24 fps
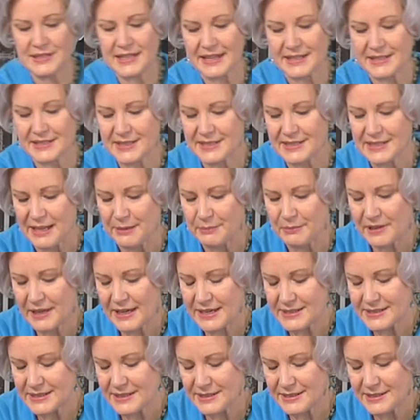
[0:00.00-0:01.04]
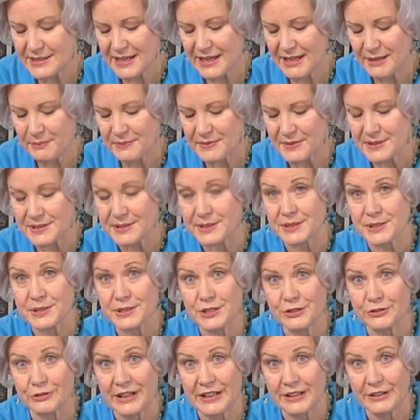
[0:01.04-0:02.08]
that stabilizing tape. This is
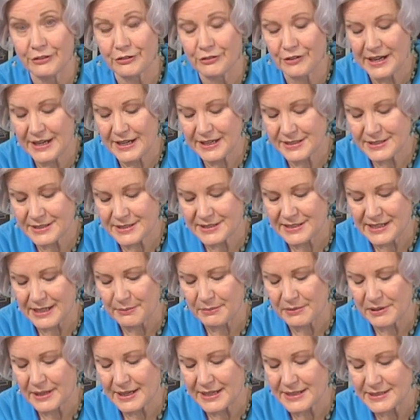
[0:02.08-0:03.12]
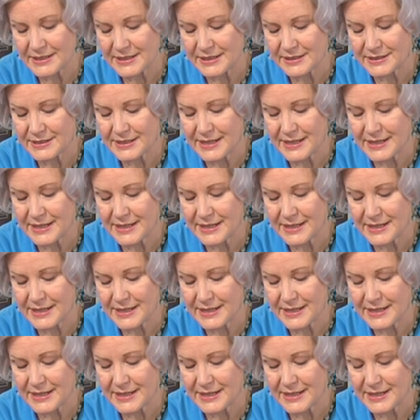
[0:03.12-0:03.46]
straight grain stabilizing